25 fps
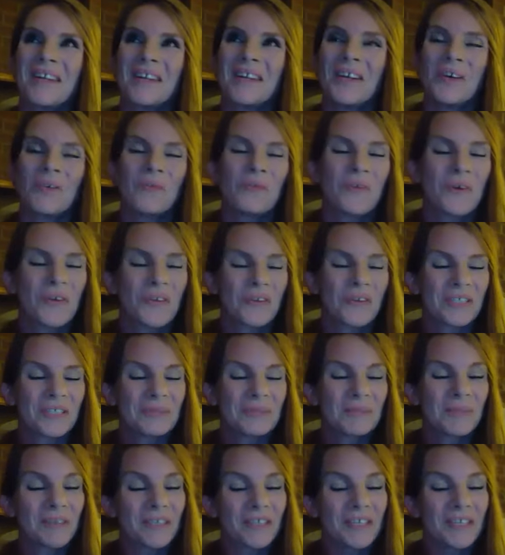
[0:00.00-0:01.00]
whether it's
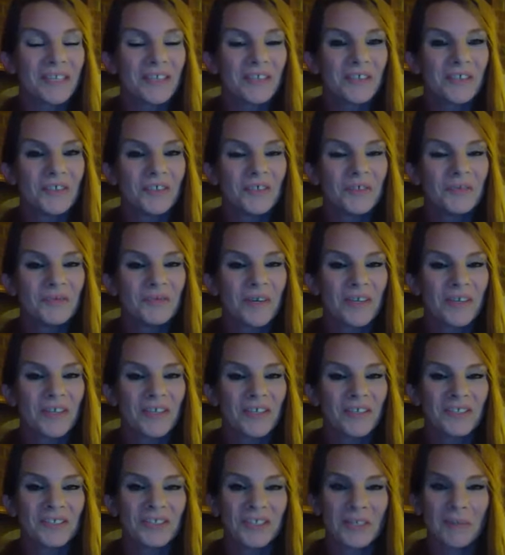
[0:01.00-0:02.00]
political, whether
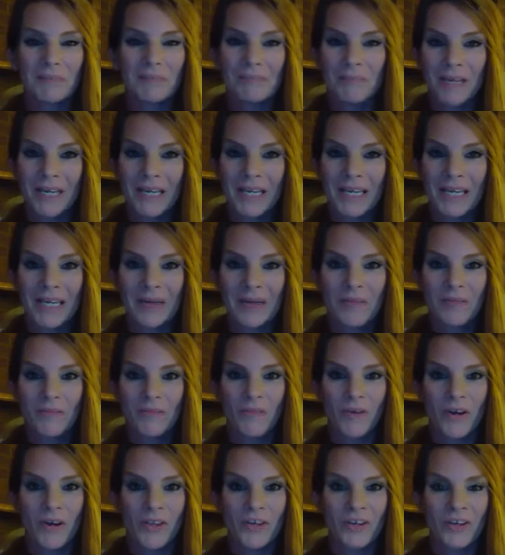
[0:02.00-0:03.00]
it's Jim Beam,
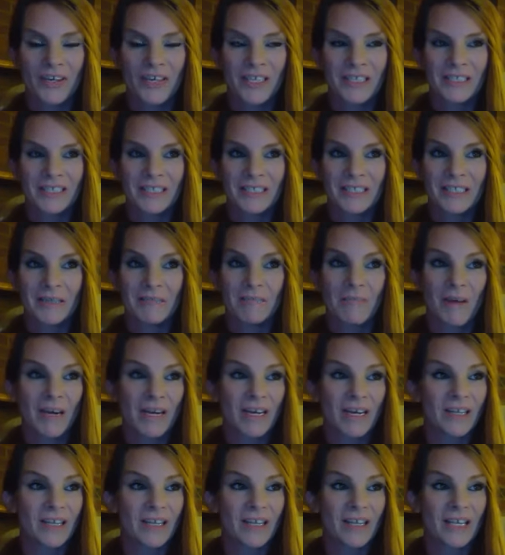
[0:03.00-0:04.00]
whether it's the
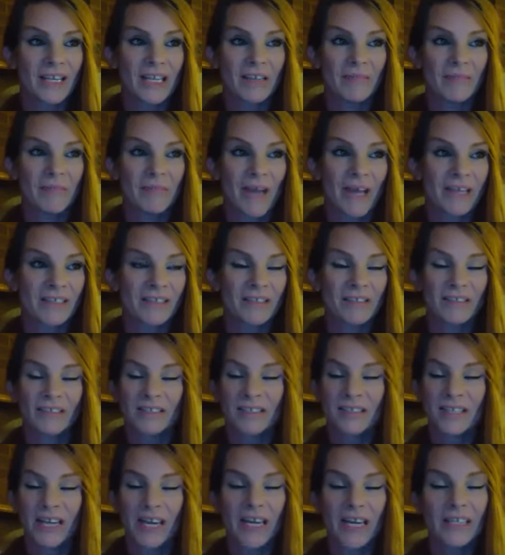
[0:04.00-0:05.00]
money that they give back to the
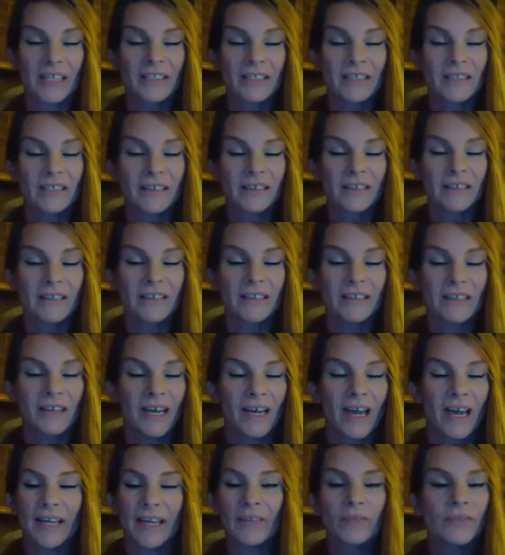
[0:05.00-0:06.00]
state,
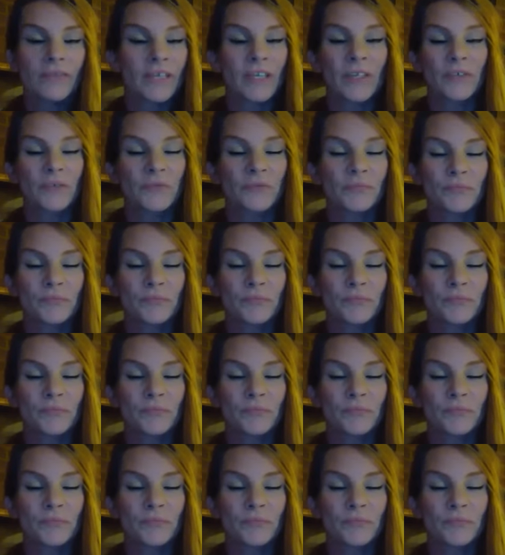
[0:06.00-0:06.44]
I don't know.